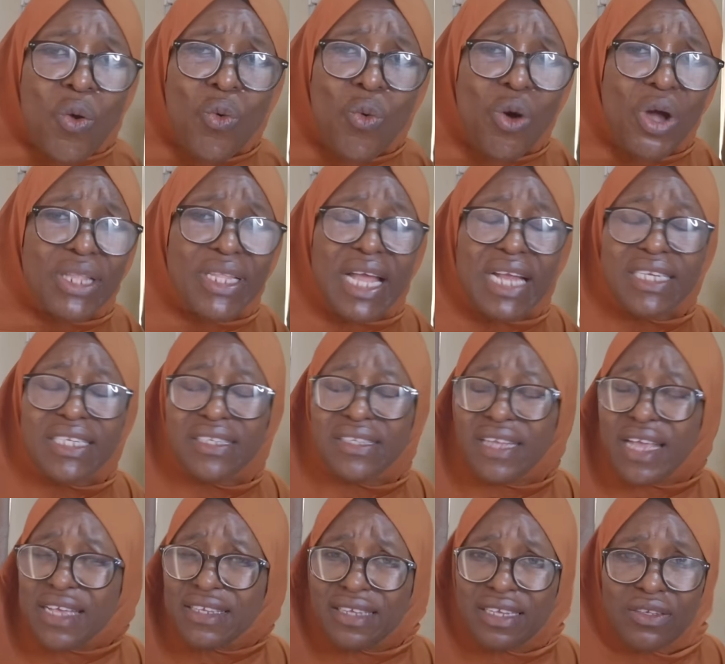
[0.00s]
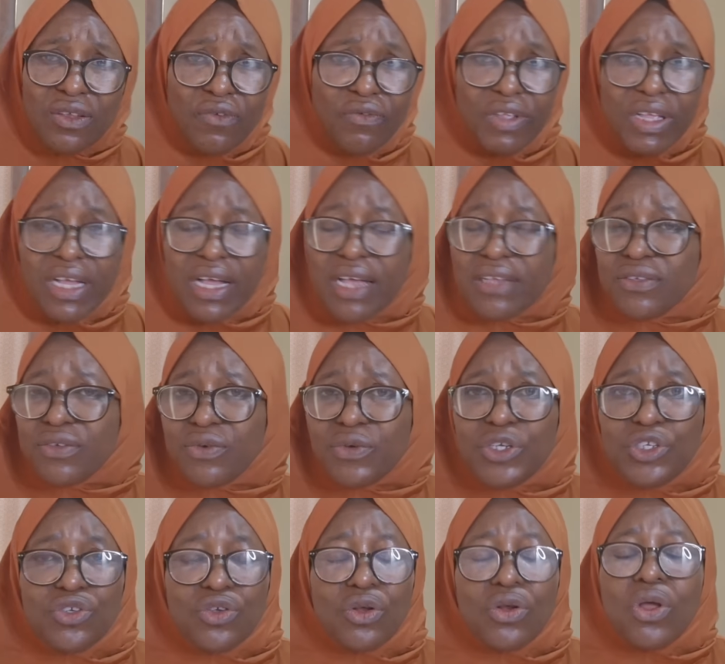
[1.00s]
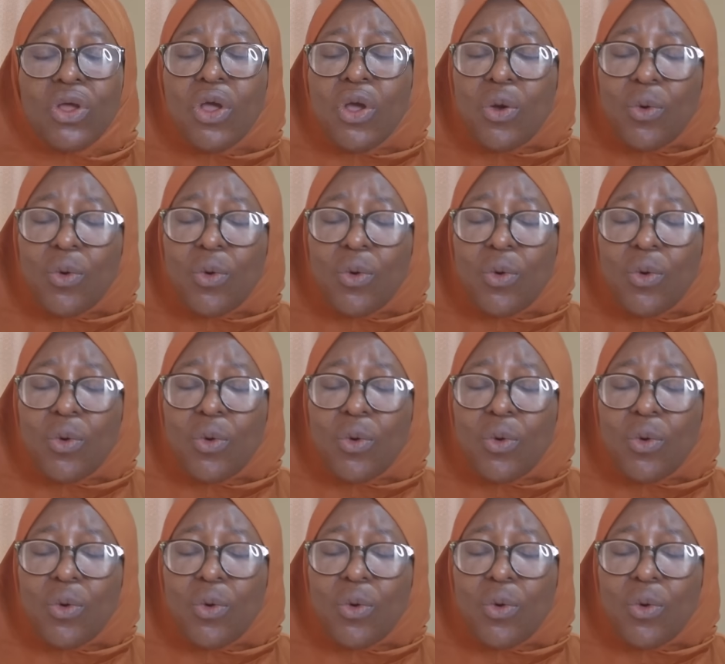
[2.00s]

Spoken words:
What then is the essence of the incarceration?